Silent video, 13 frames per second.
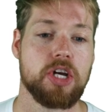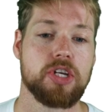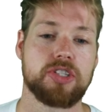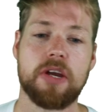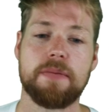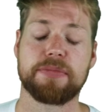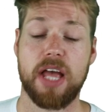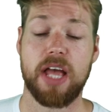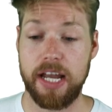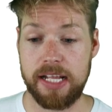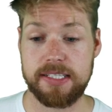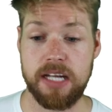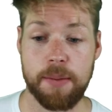So
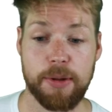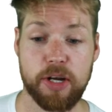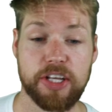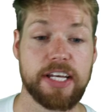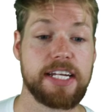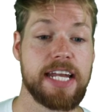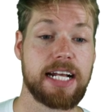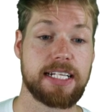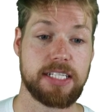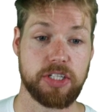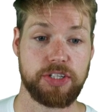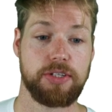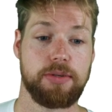let's start by looking at nets
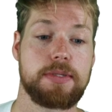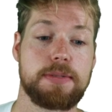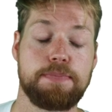and cubes.